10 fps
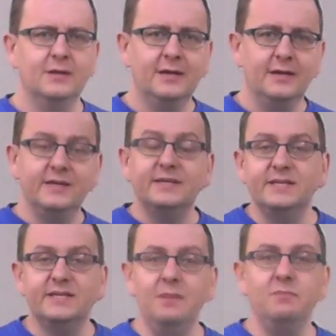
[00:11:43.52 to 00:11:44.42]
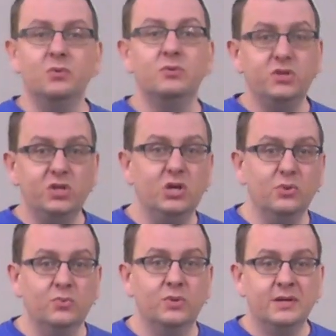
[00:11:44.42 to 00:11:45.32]
You see, Samuel
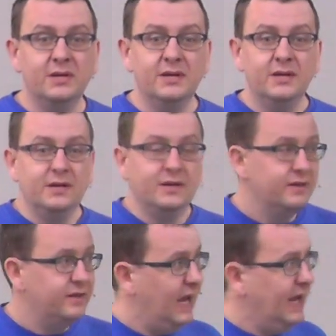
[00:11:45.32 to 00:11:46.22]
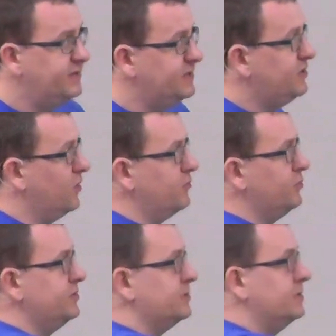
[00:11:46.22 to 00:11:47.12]
knew that actually God
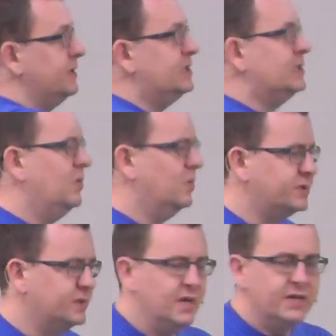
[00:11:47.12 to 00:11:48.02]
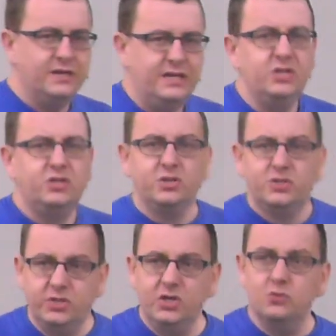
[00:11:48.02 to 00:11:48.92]
was his Lord, that he
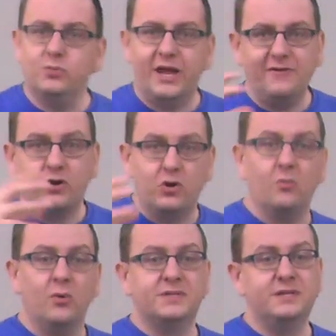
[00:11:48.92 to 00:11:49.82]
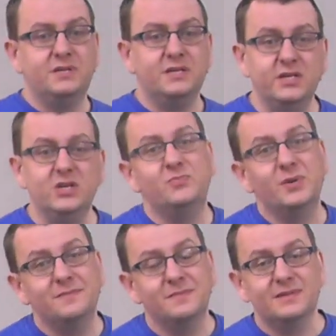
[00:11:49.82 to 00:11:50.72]
should do whatever God wanted him to do,
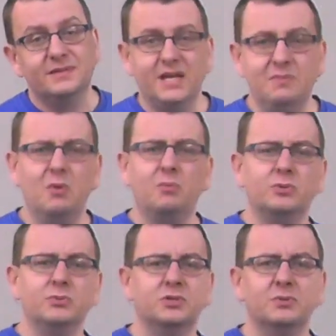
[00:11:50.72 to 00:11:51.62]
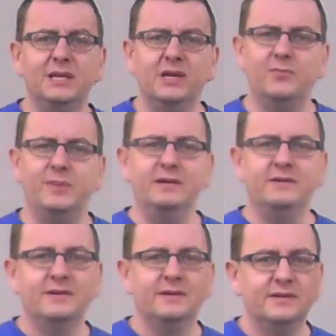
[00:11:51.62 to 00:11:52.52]
but Samuel was also a little bit
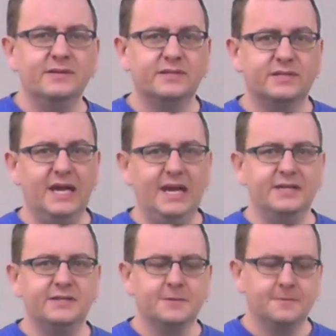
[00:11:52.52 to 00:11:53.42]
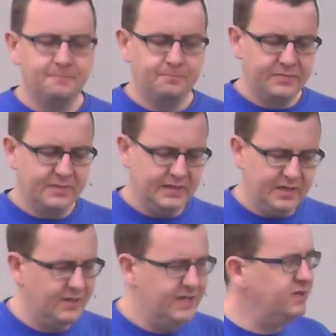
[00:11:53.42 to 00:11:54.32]
scared.
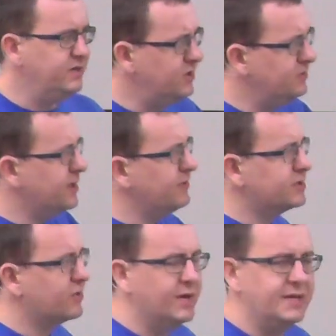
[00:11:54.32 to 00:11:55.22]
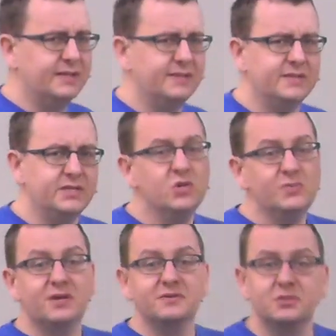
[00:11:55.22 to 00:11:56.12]
He knew that it was the right thing to do
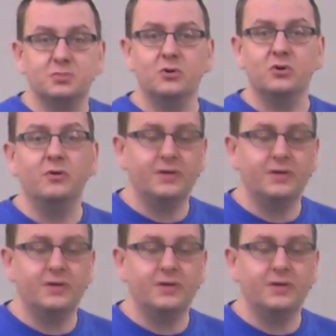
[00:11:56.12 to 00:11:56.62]
because it's what God had